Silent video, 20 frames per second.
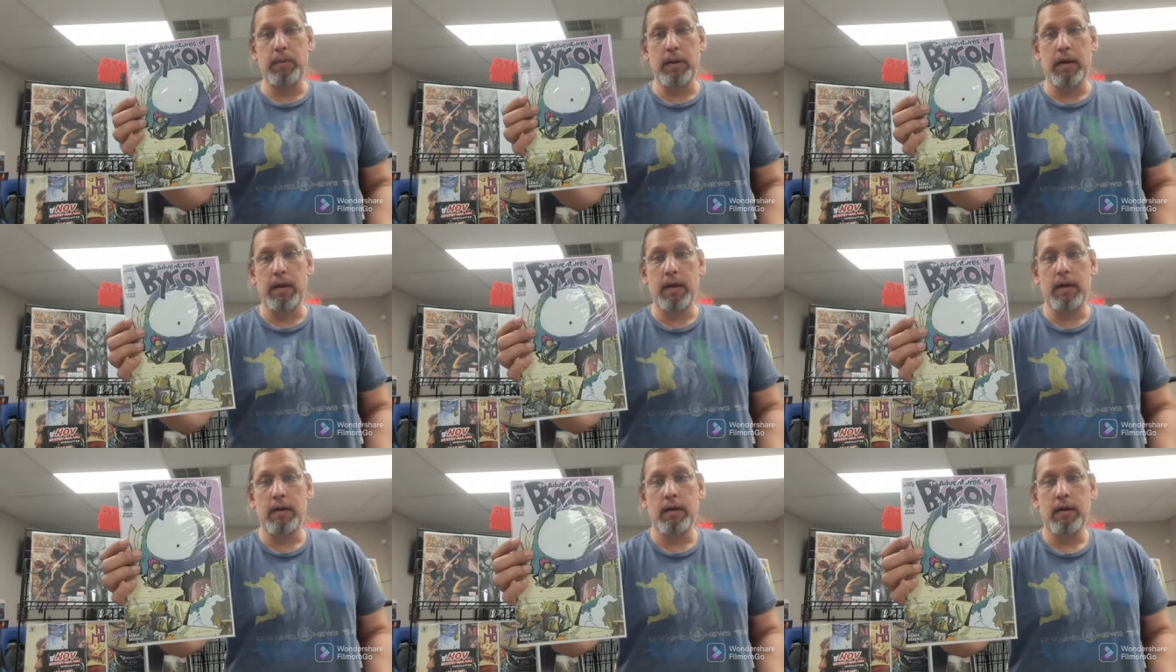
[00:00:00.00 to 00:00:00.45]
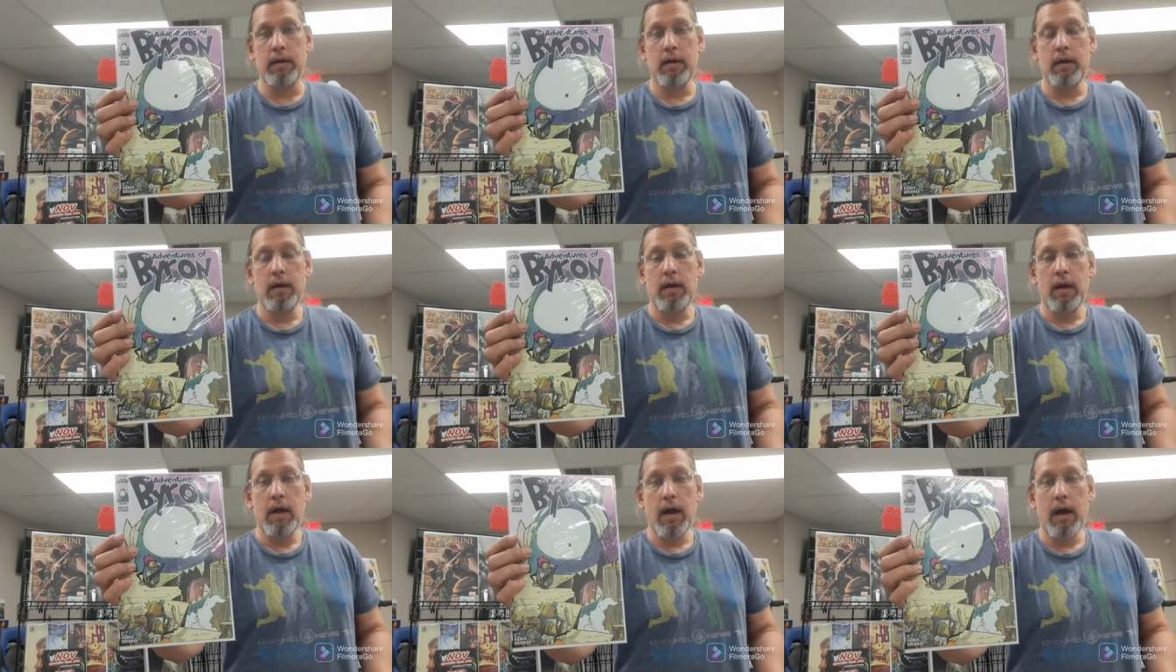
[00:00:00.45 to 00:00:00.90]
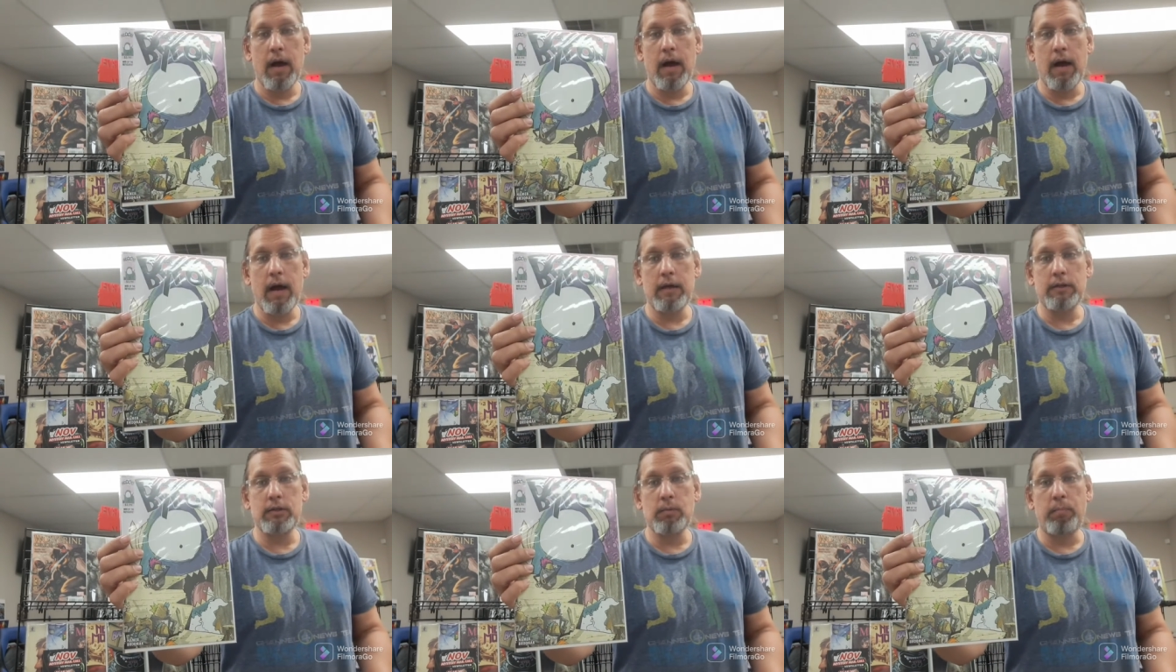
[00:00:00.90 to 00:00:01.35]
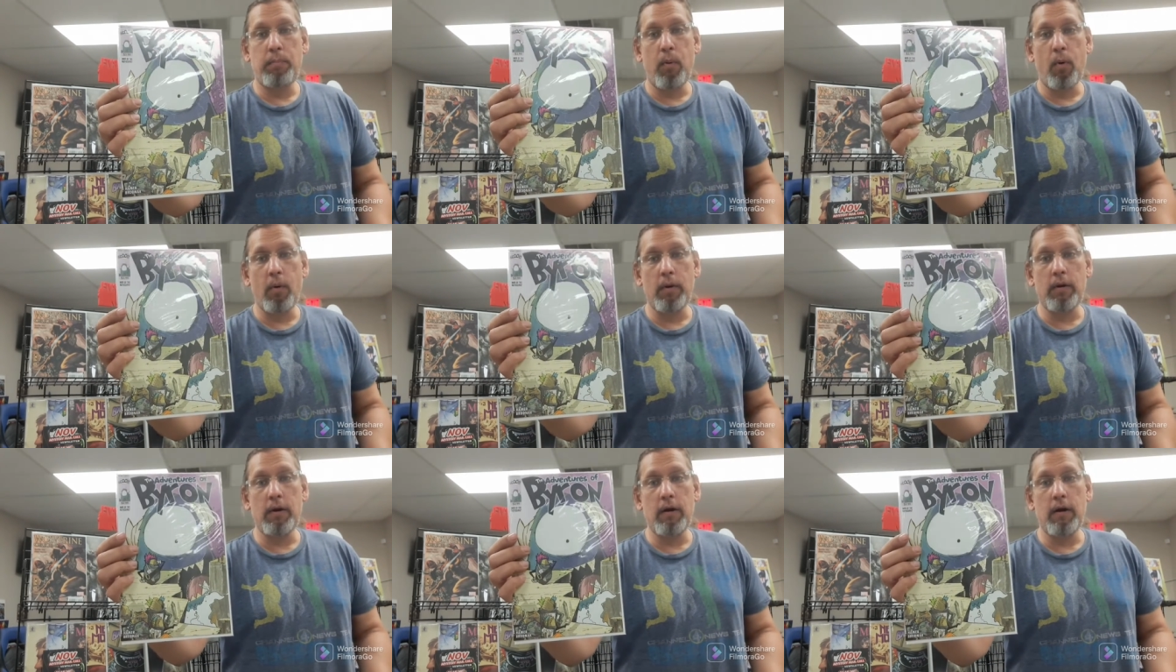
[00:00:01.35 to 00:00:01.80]
big uh,
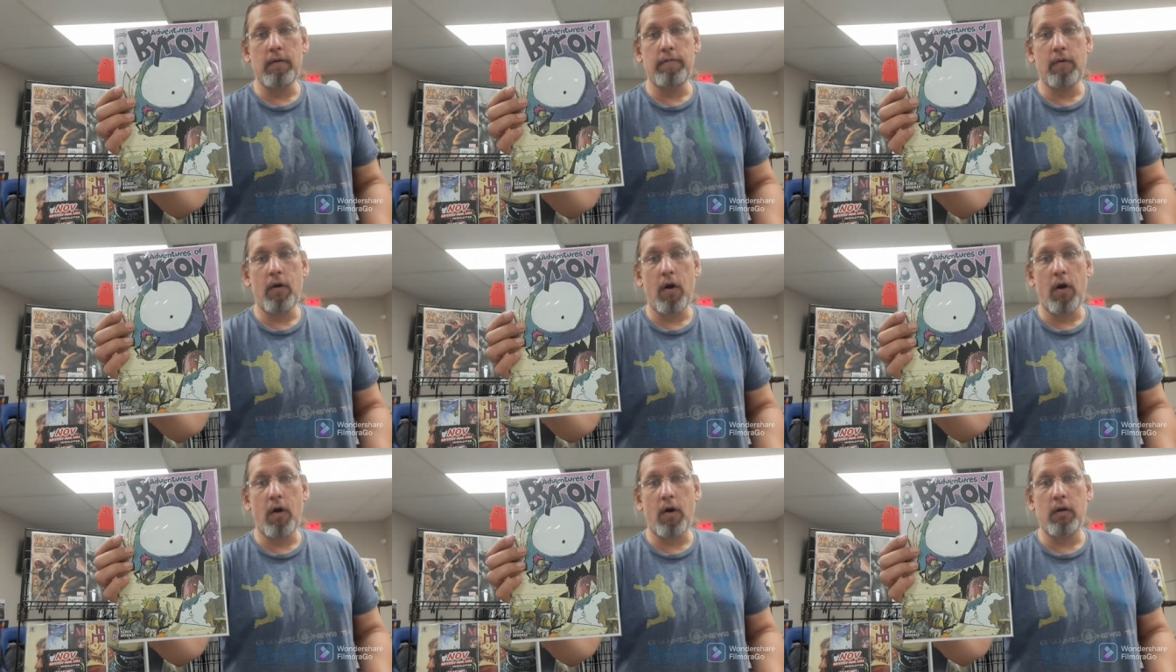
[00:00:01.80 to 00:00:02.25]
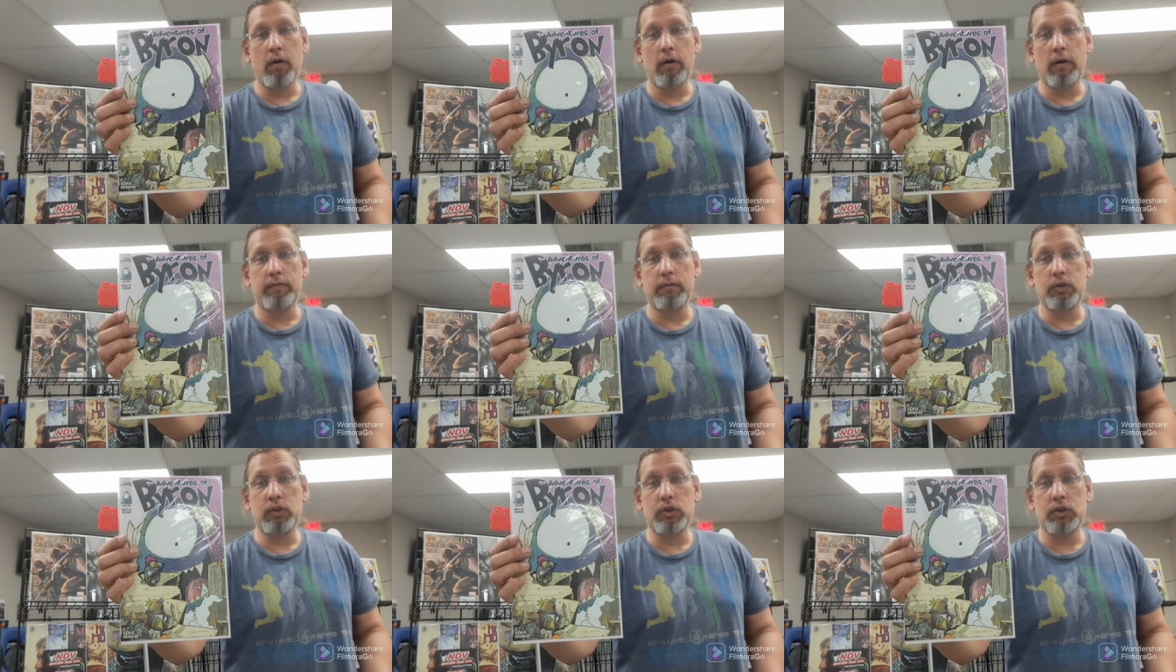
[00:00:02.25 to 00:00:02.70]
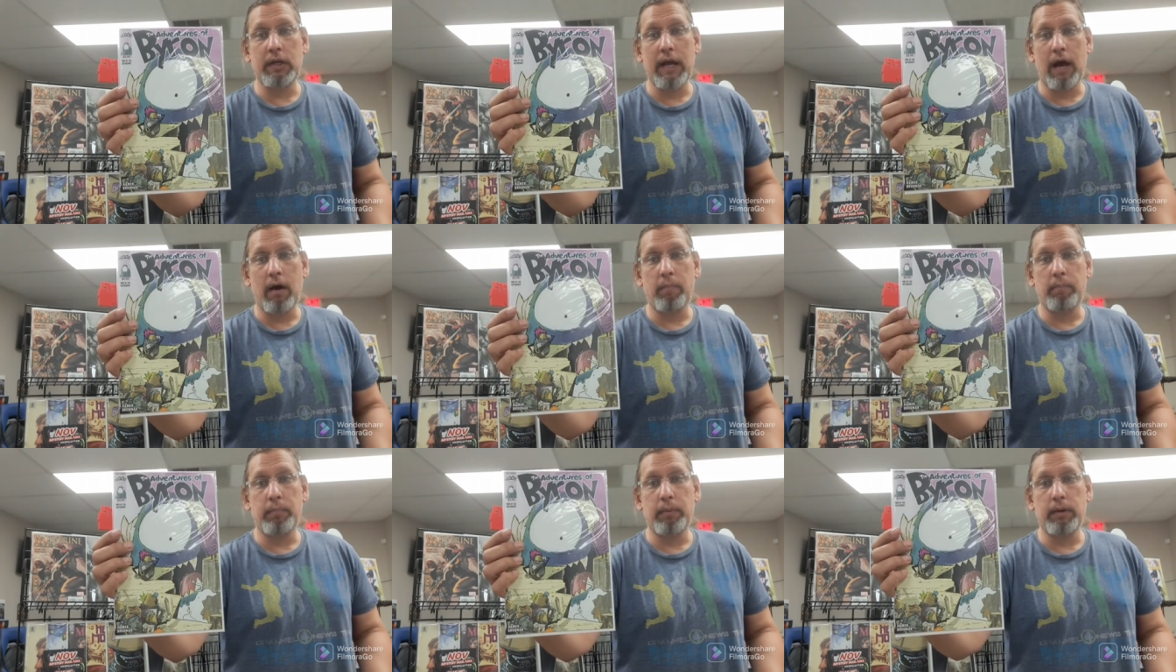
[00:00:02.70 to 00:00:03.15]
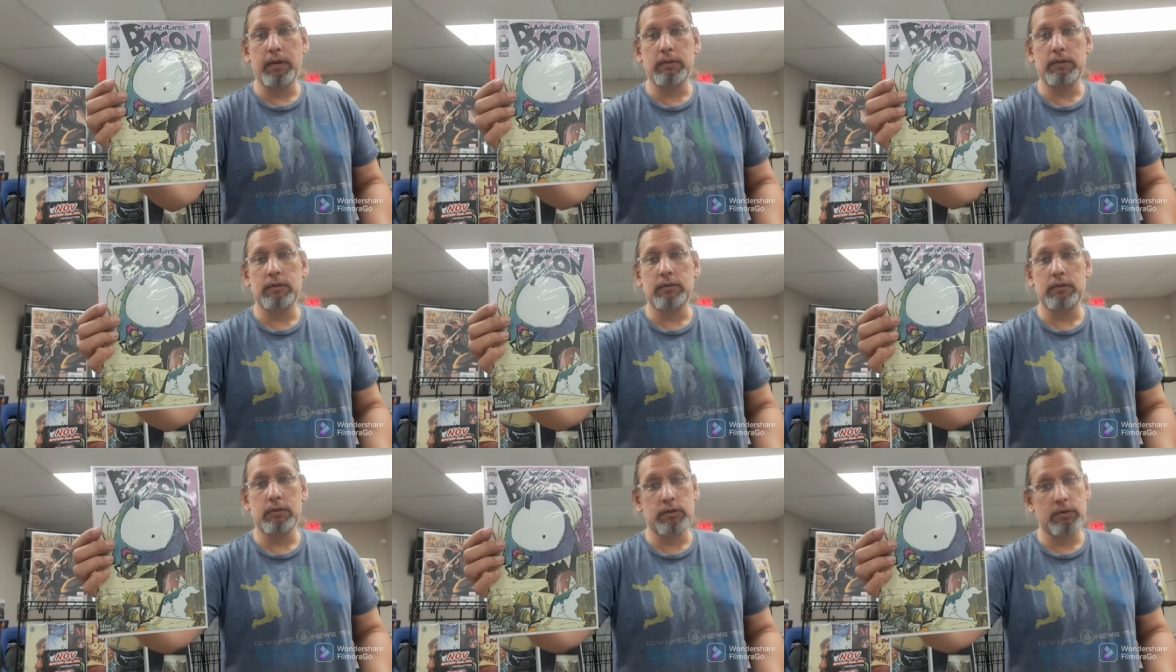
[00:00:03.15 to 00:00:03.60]
supporter of all of the Scout
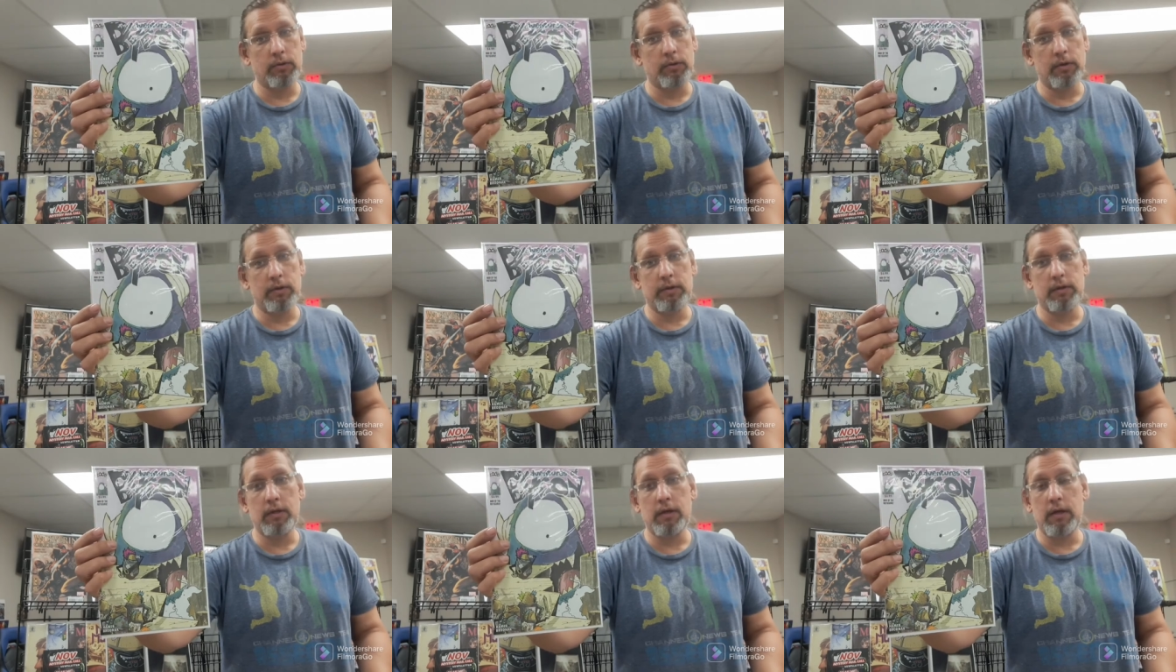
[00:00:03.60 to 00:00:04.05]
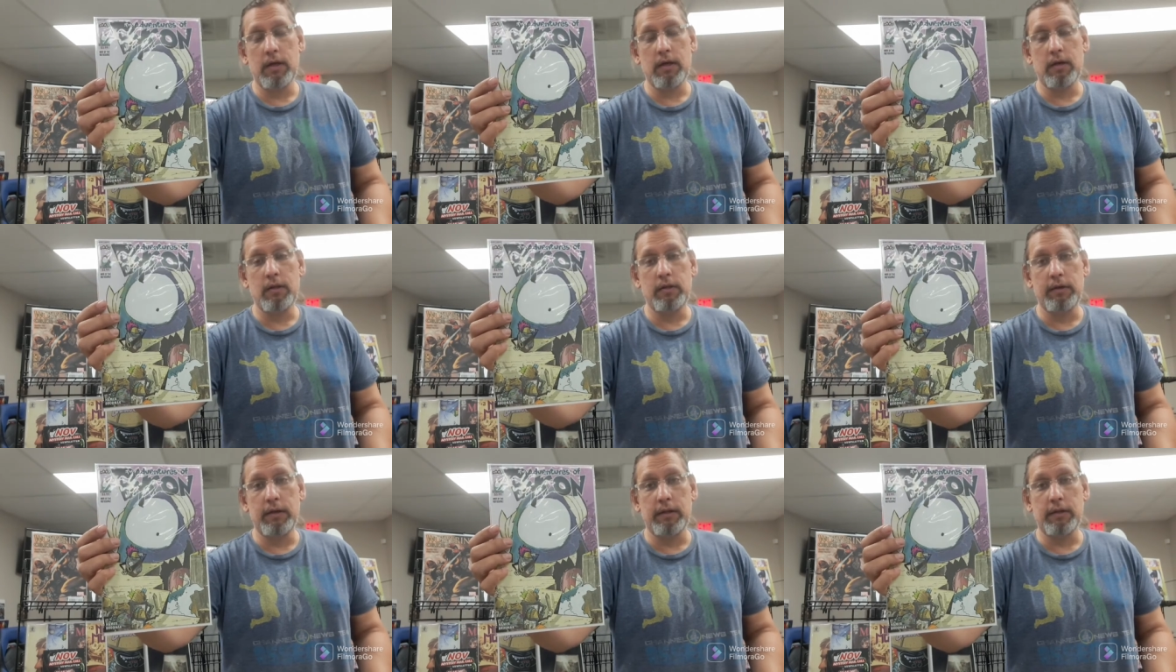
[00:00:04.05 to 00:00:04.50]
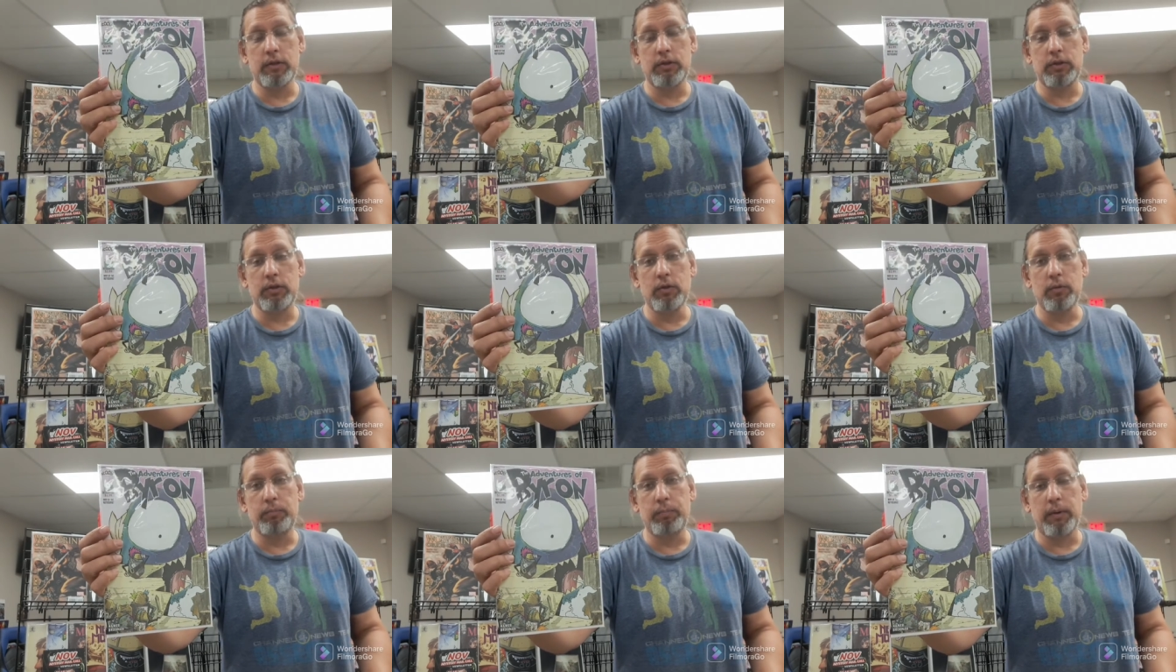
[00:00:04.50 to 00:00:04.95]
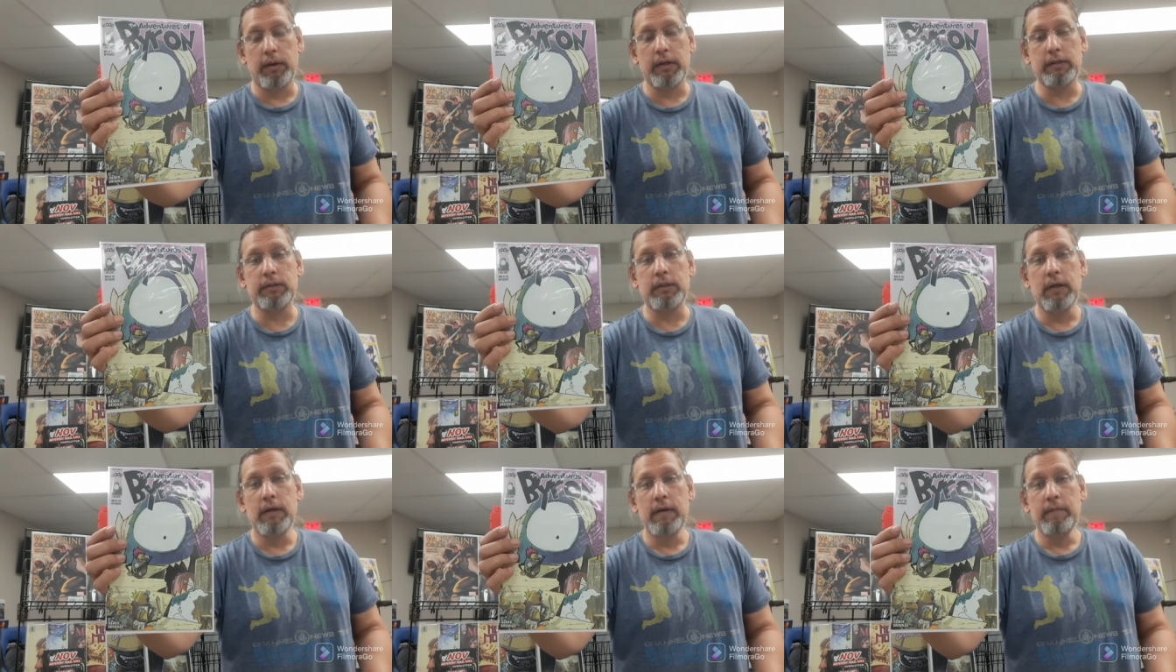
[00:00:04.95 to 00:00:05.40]
books, the, including the Scoot
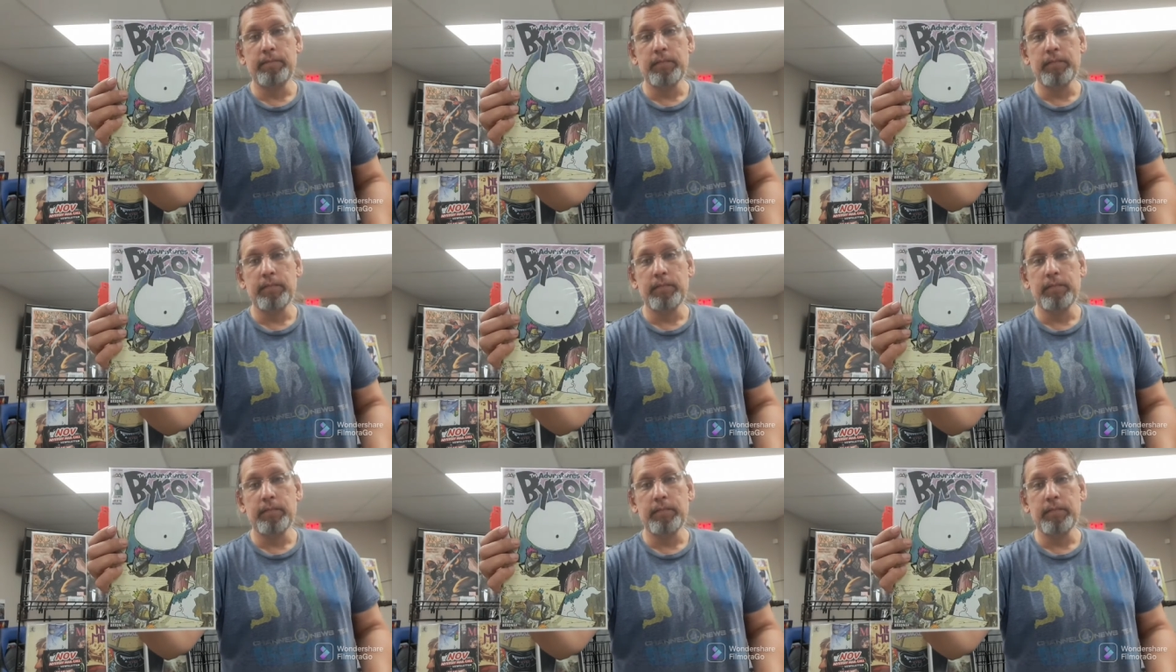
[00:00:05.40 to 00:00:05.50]
books.